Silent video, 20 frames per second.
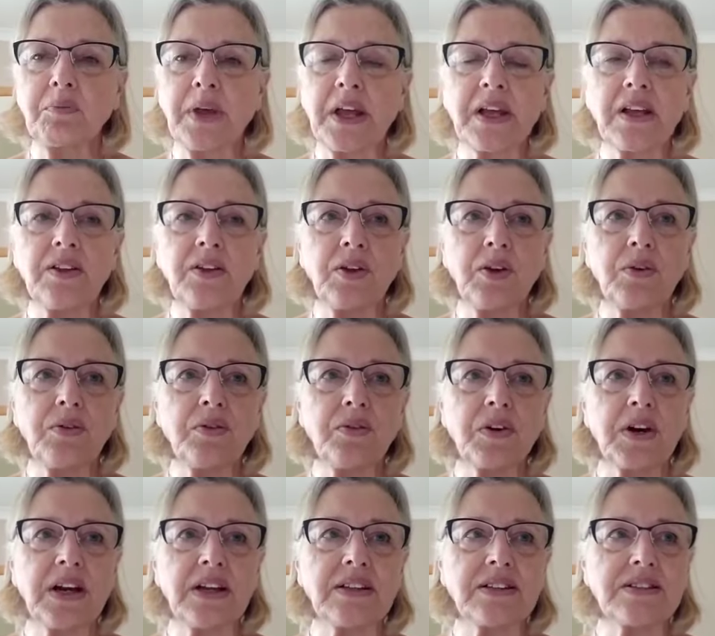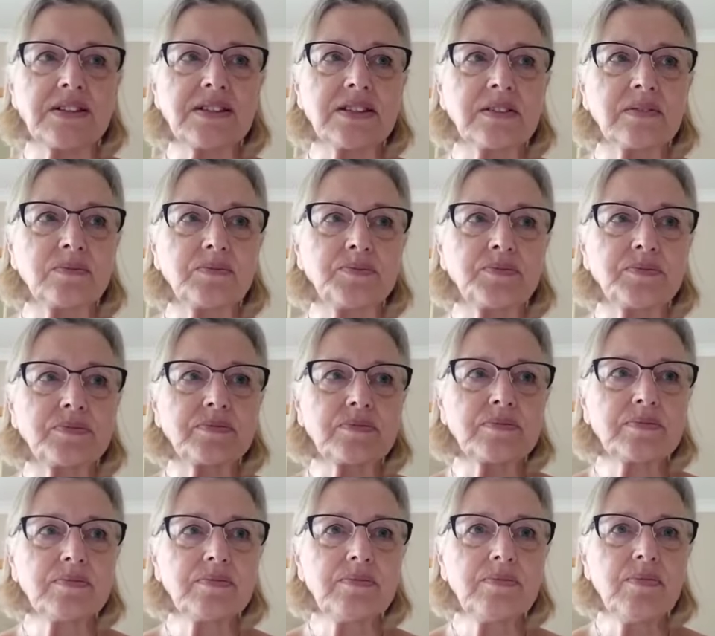making new friends.
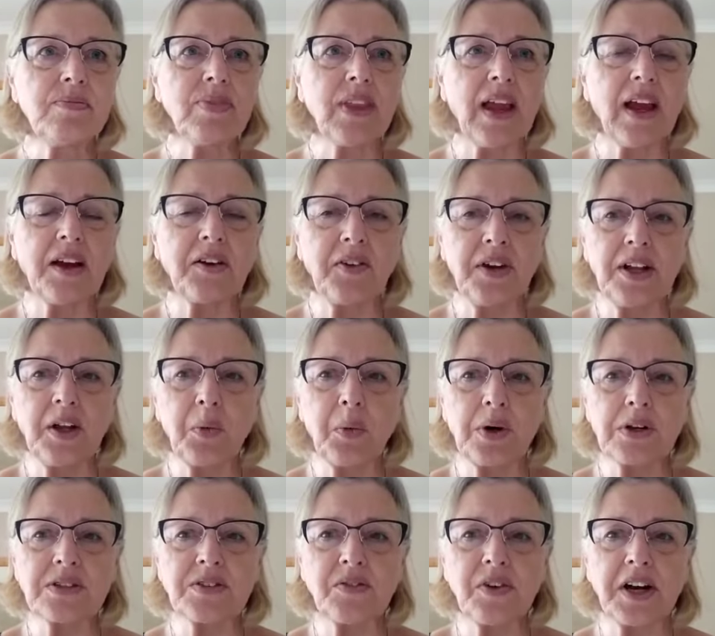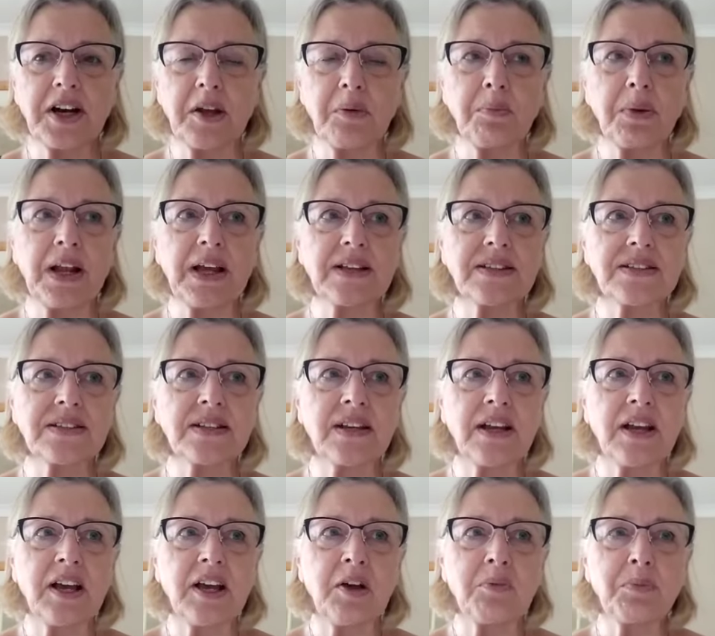I really was very blessed
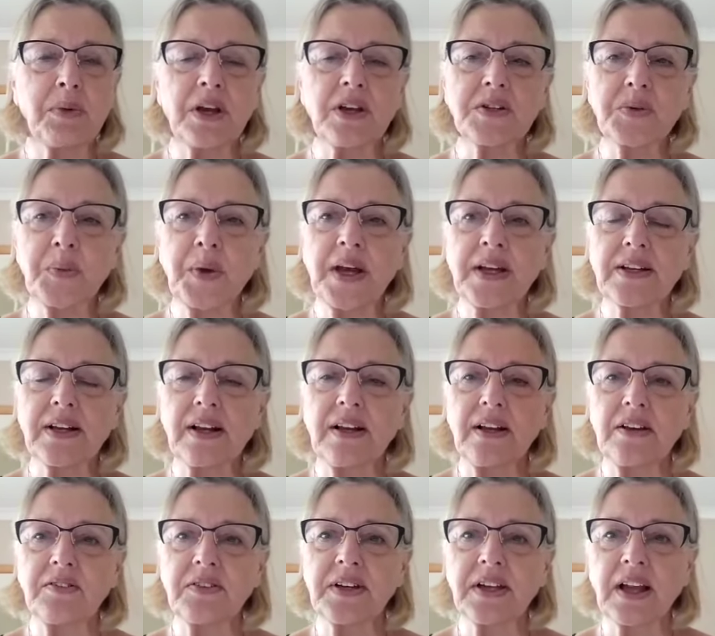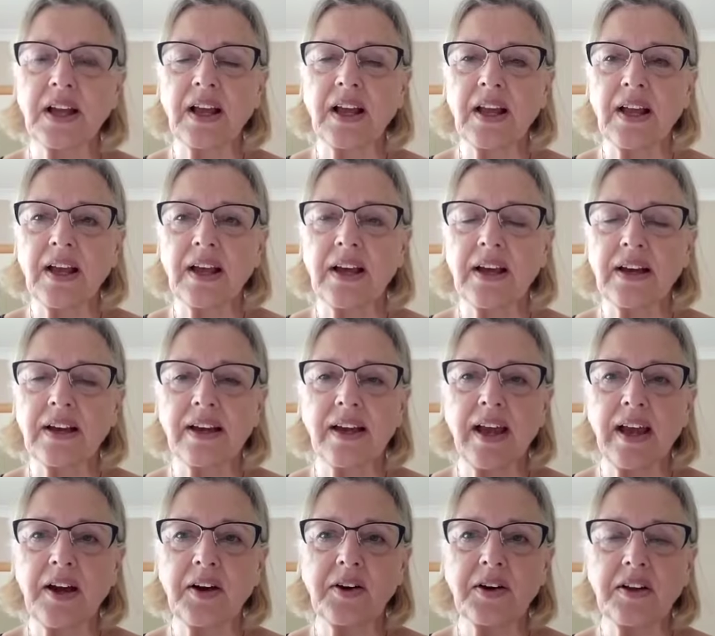because we had a loving and
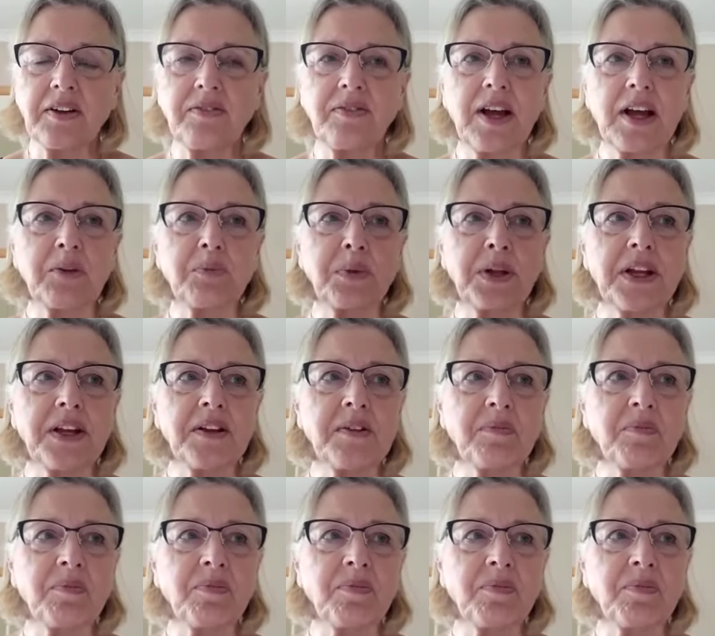caring family.